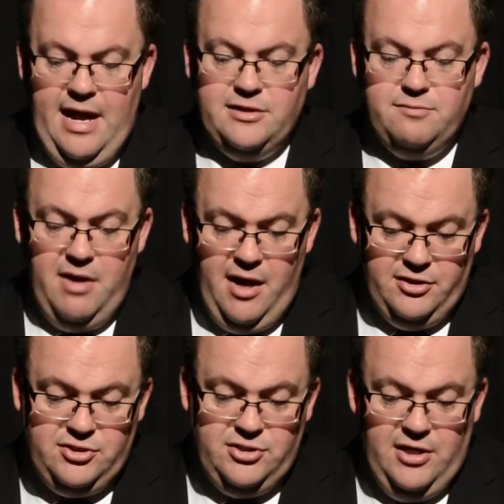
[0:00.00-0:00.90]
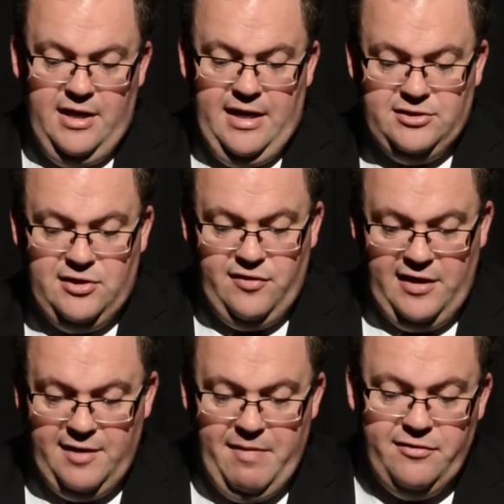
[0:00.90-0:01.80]
as much as to
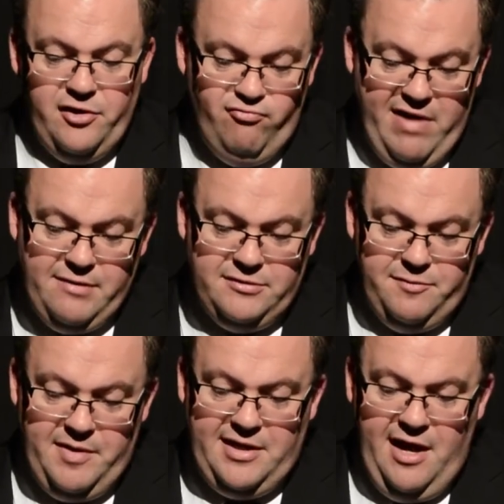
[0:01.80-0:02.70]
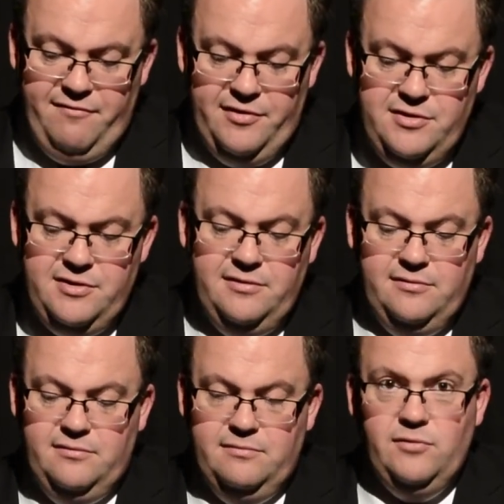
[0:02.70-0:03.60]
think about the ground to be covered,
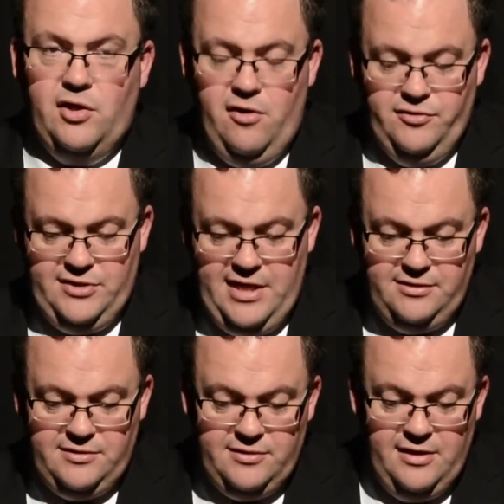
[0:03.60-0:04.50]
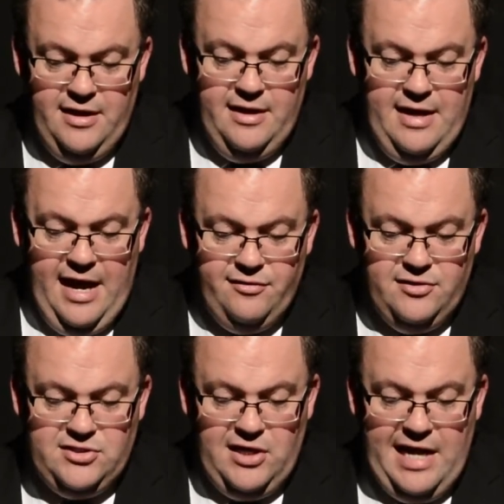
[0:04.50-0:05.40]
the contents, and the
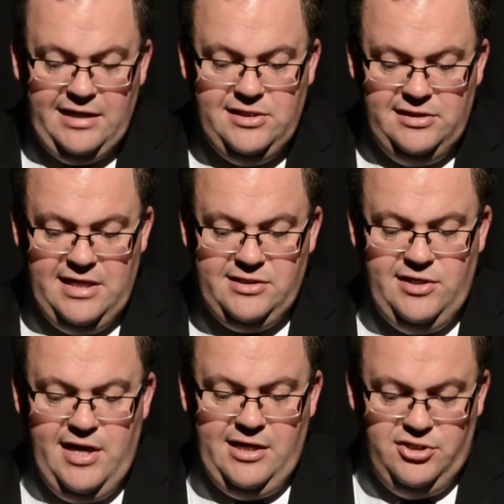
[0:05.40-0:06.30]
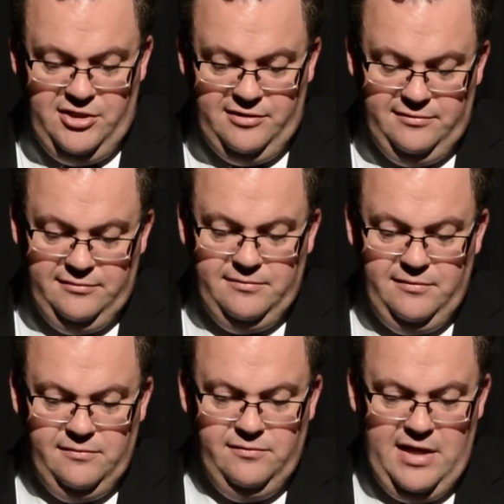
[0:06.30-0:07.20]
selected destination,
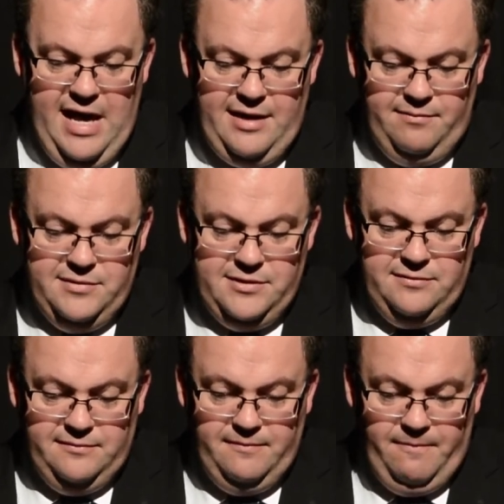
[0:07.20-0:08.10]
the aims.